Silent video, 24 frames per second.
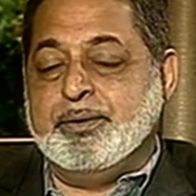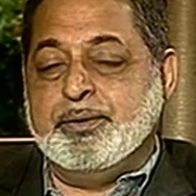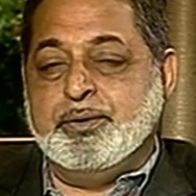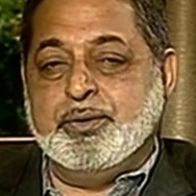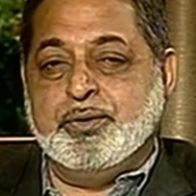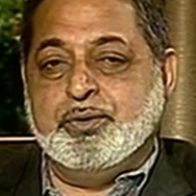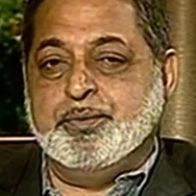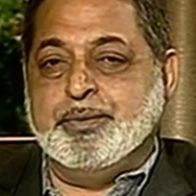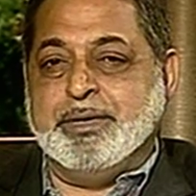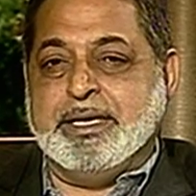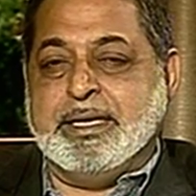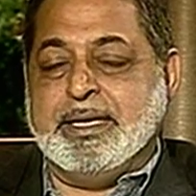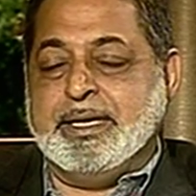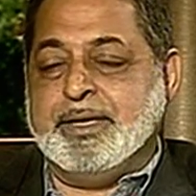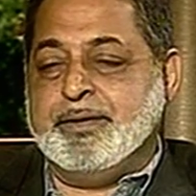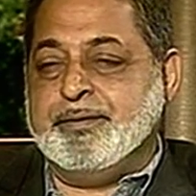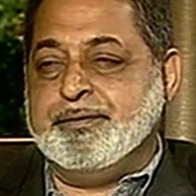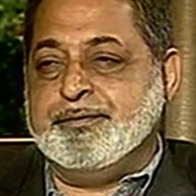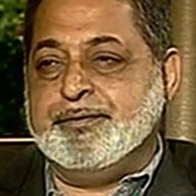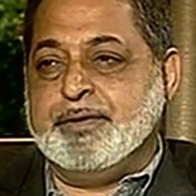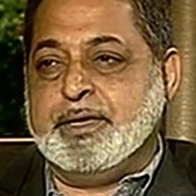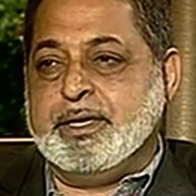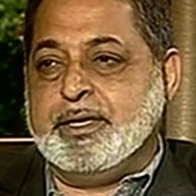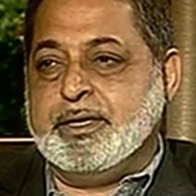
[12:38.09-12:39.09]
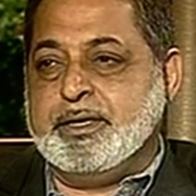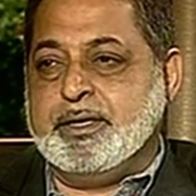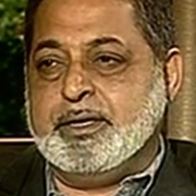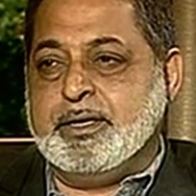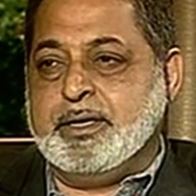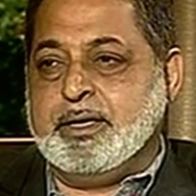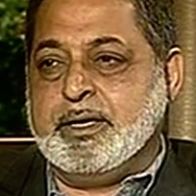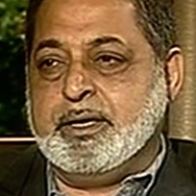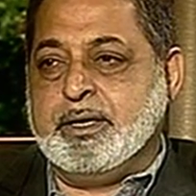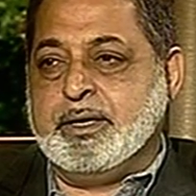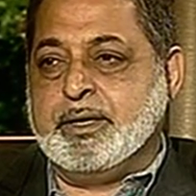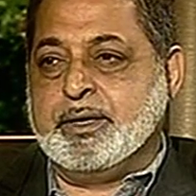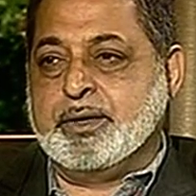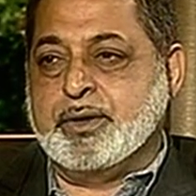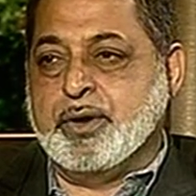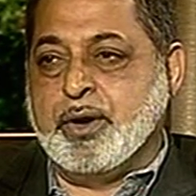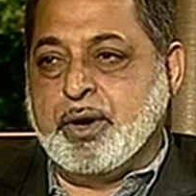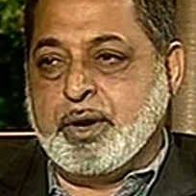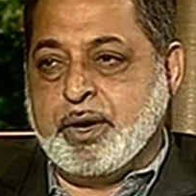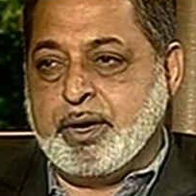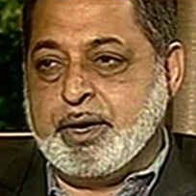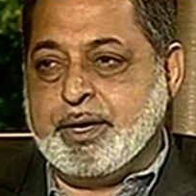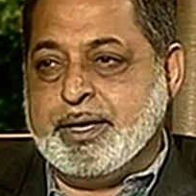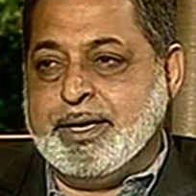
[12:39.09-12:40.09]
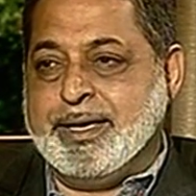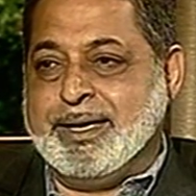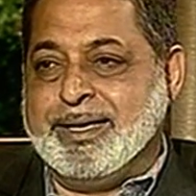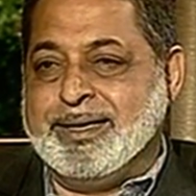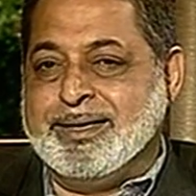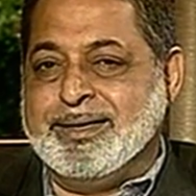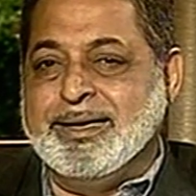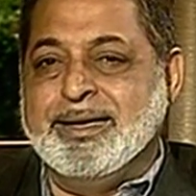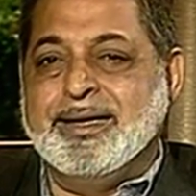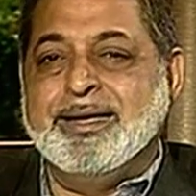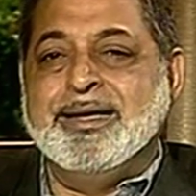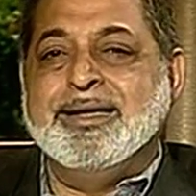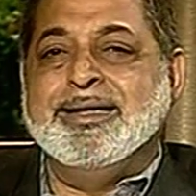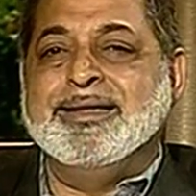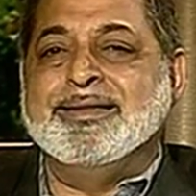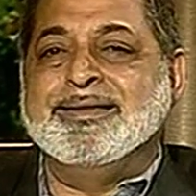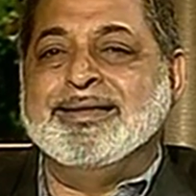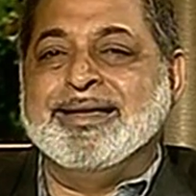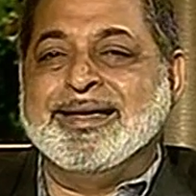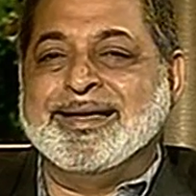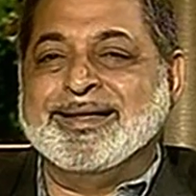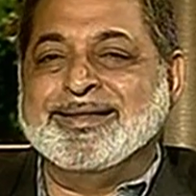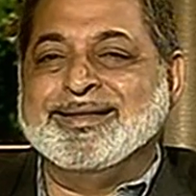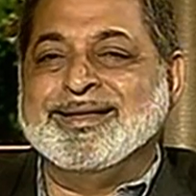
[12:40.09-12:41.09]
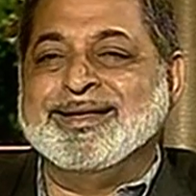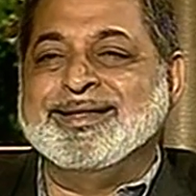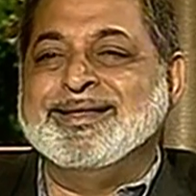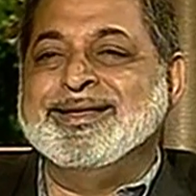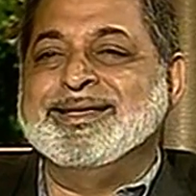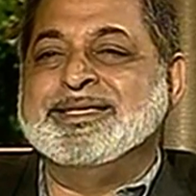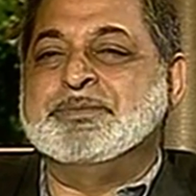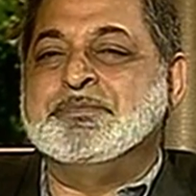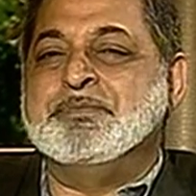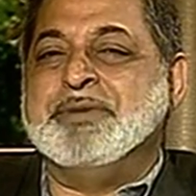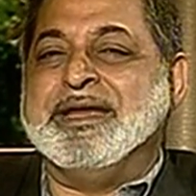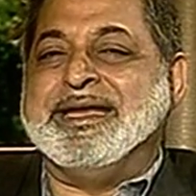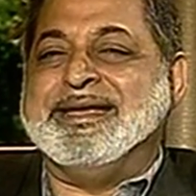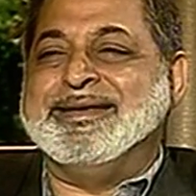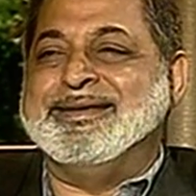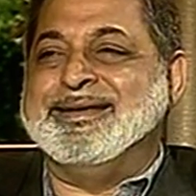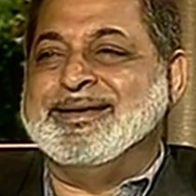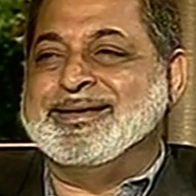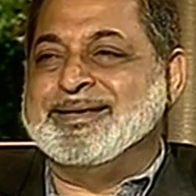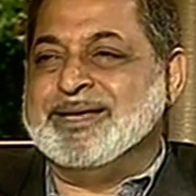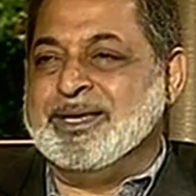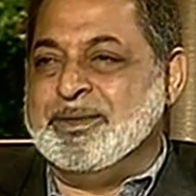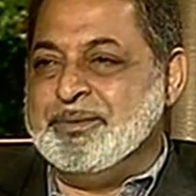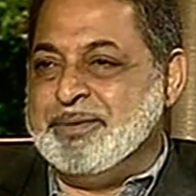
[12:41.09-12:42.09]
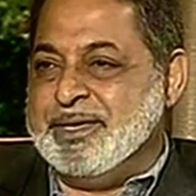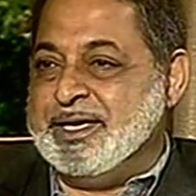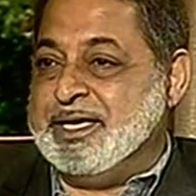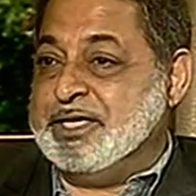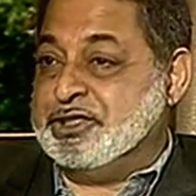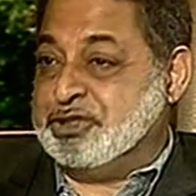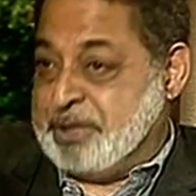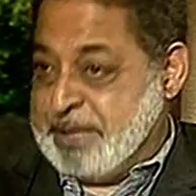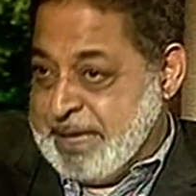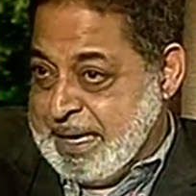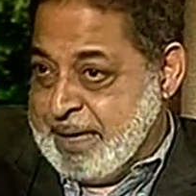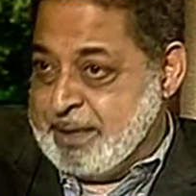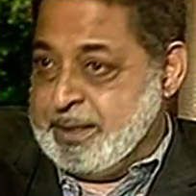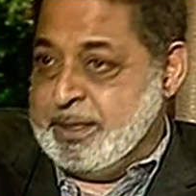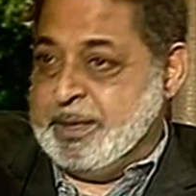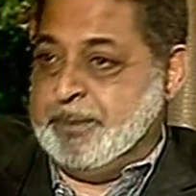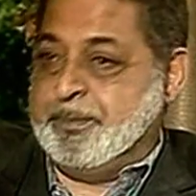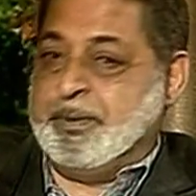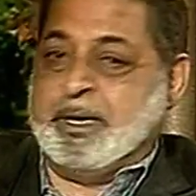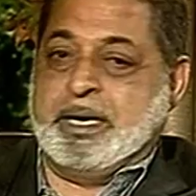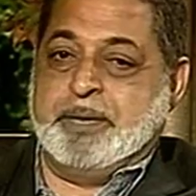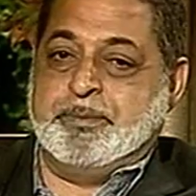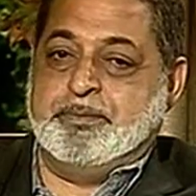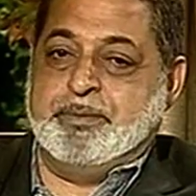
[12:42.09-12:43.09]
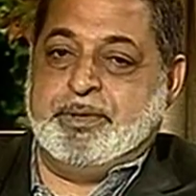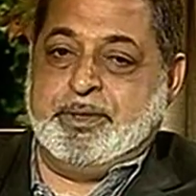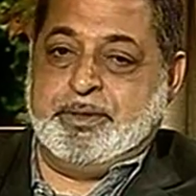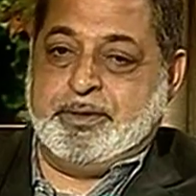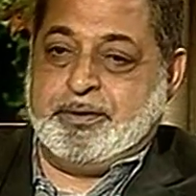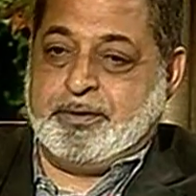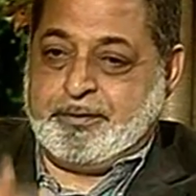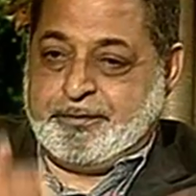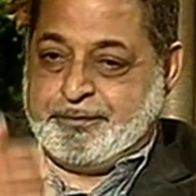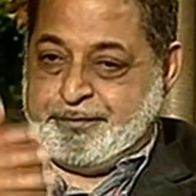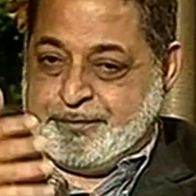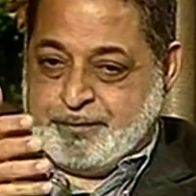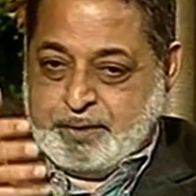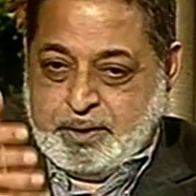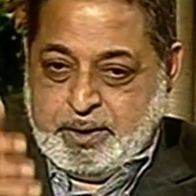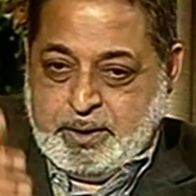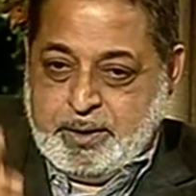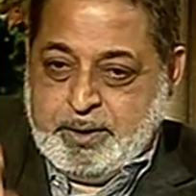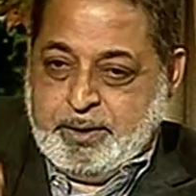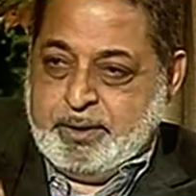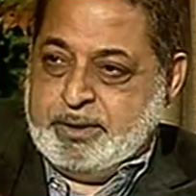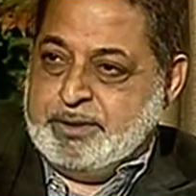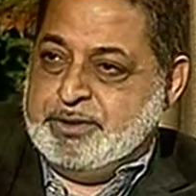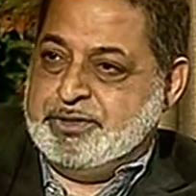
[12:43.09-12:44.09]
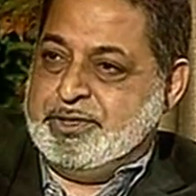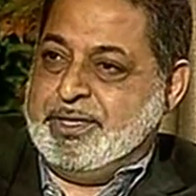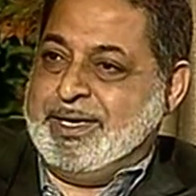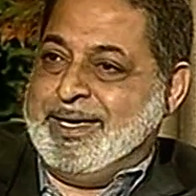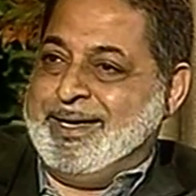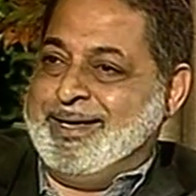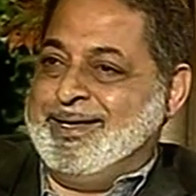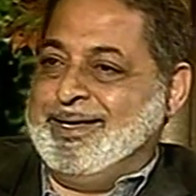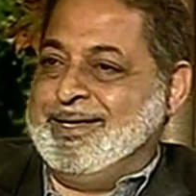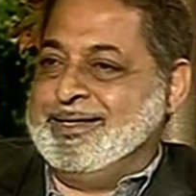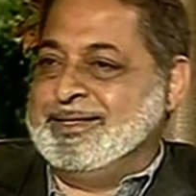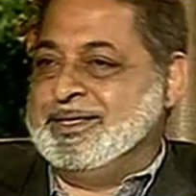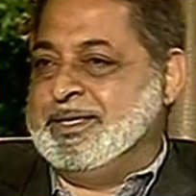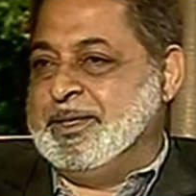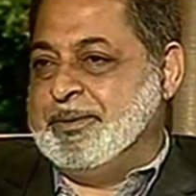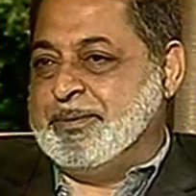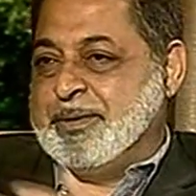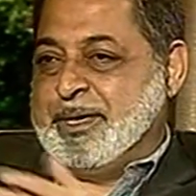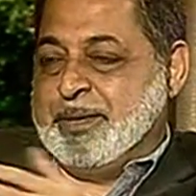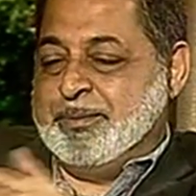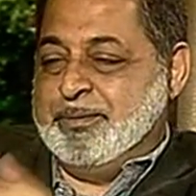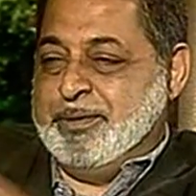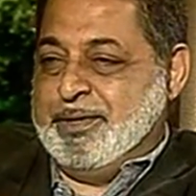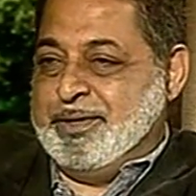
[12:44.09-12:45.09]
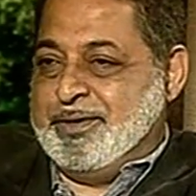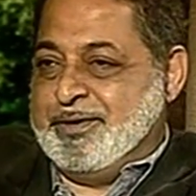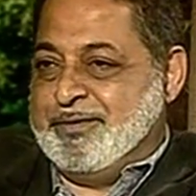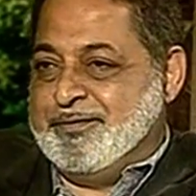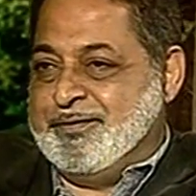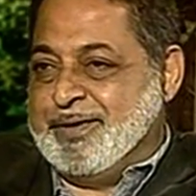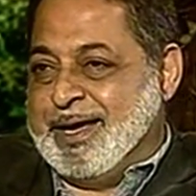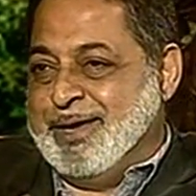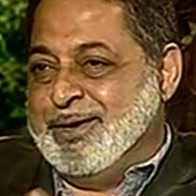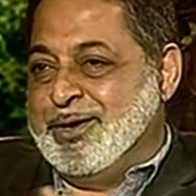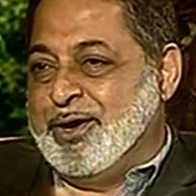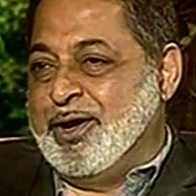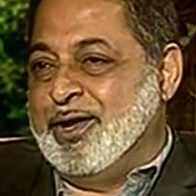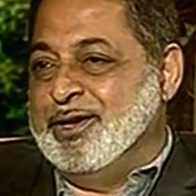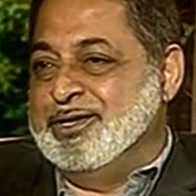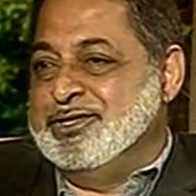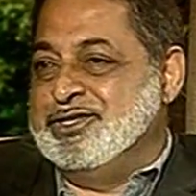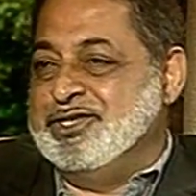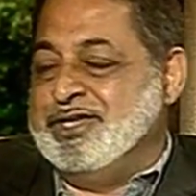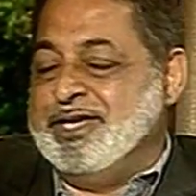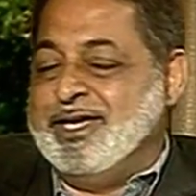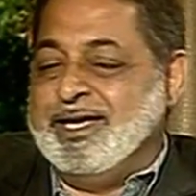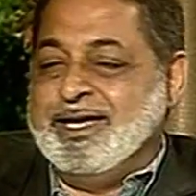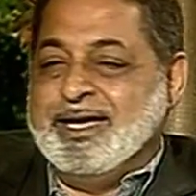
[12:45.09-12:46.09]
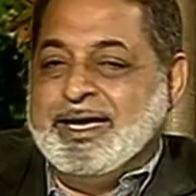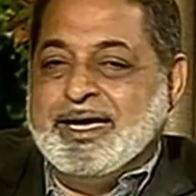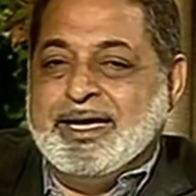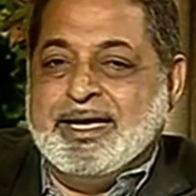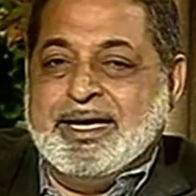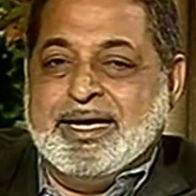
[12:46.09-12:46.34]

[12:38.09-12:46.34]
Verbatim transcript: you believe in God and think that there's predetermination and Department of Genetics, Department of Virology,